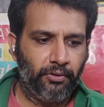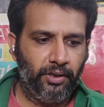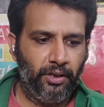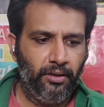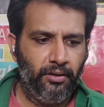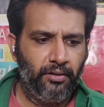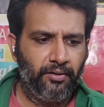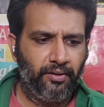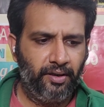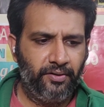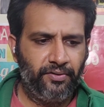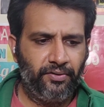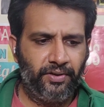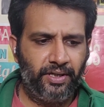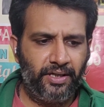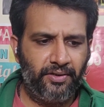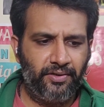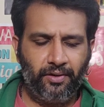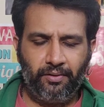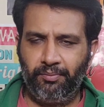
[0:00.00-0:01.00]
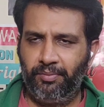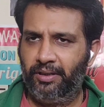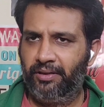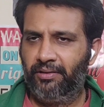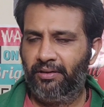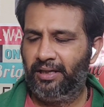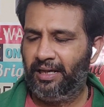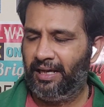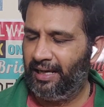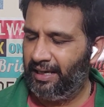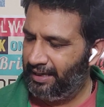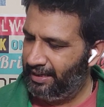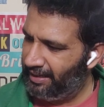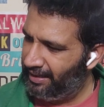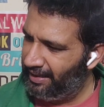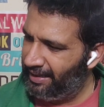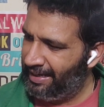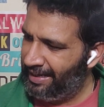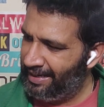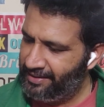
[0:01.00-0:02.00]
Okay, things of that sort. But
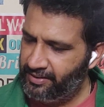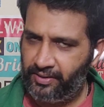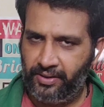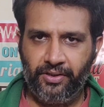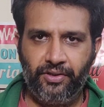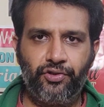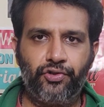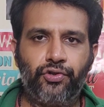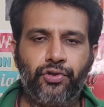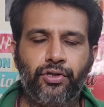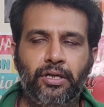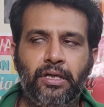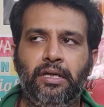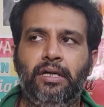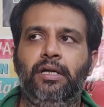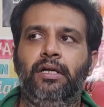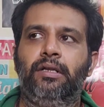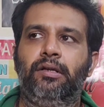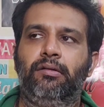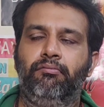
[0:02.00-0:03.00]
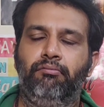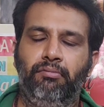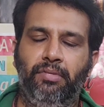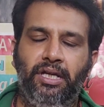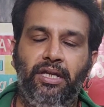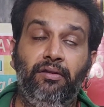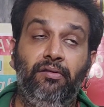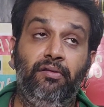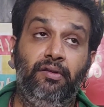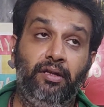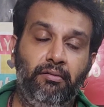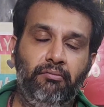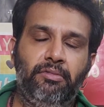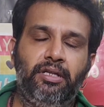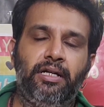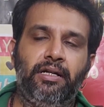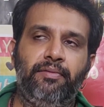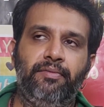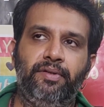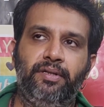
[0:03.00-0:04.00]
as such, the main theme
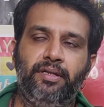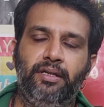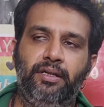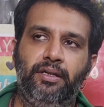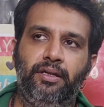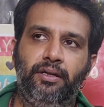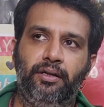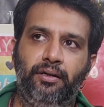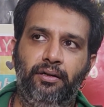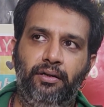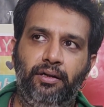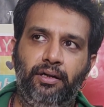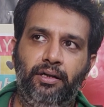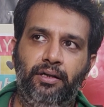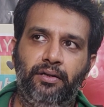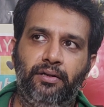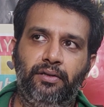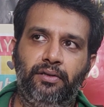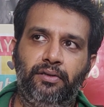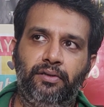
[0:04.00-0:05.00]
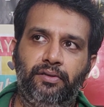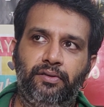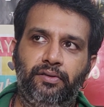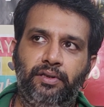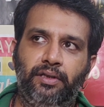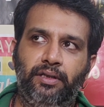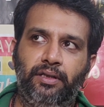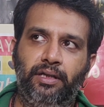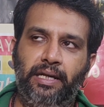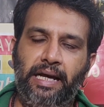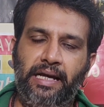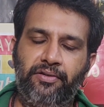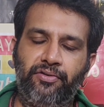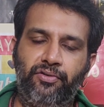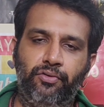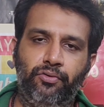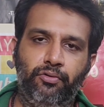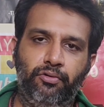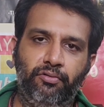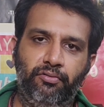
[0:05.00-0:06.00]
that I'm seeing here is it has
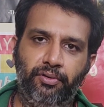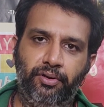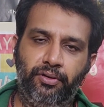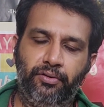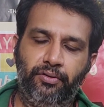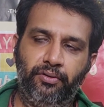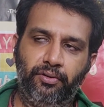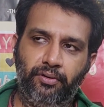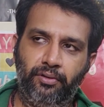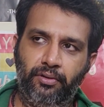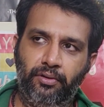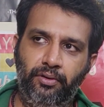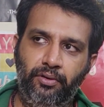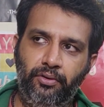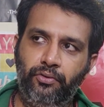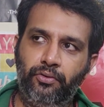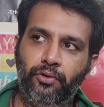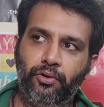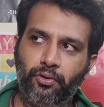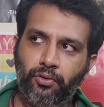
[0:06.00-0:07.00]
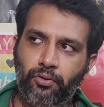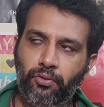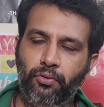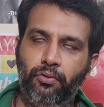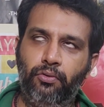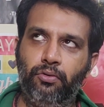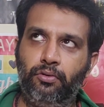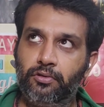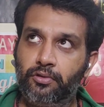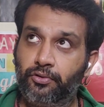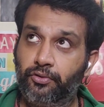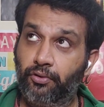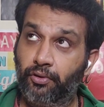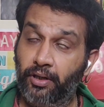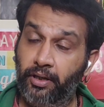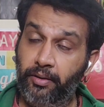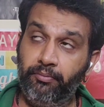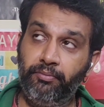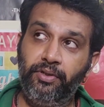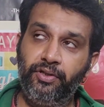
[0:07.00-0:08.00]
to do with your goals, your
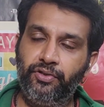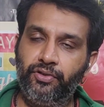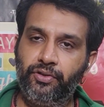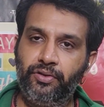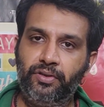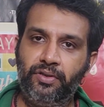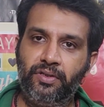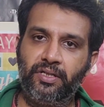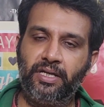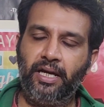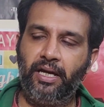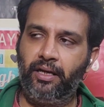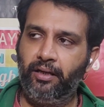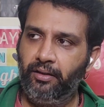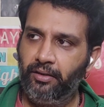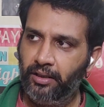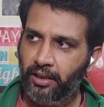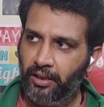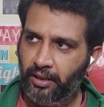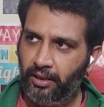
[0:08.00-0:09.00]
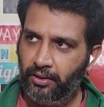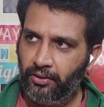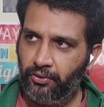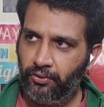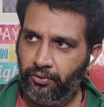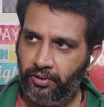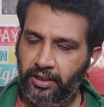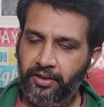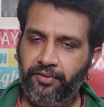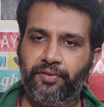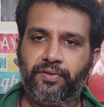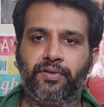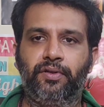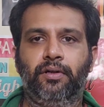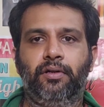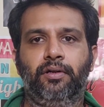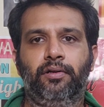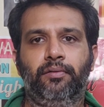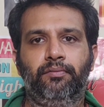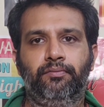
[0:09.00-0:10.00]
ambitions, and the network
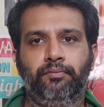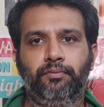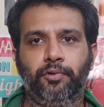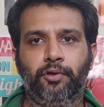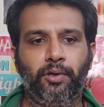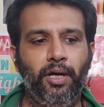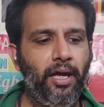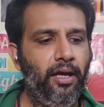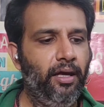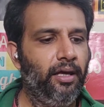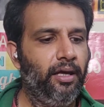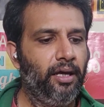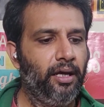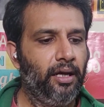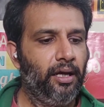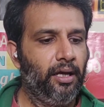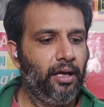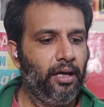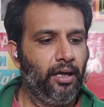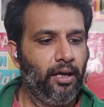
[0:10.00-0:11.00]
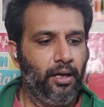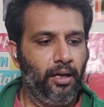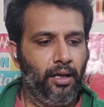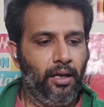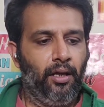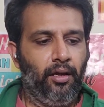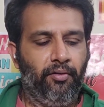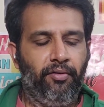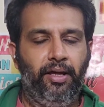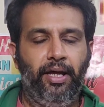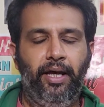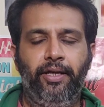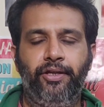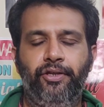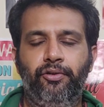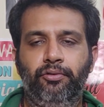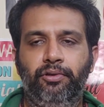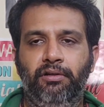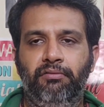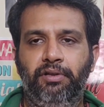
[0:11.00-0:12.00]
circle. Okay? Thank
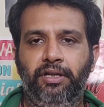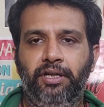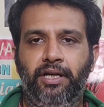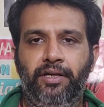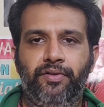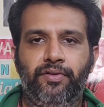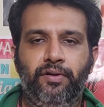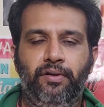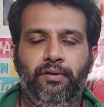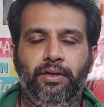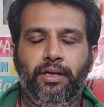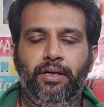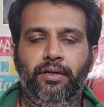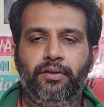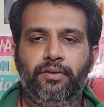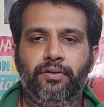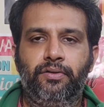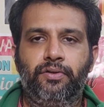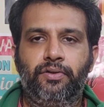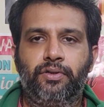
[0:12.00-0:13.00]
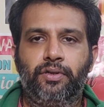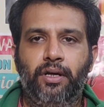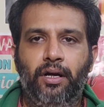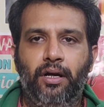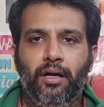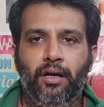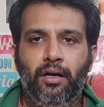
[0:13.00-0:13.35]
you, lovely Cancerians.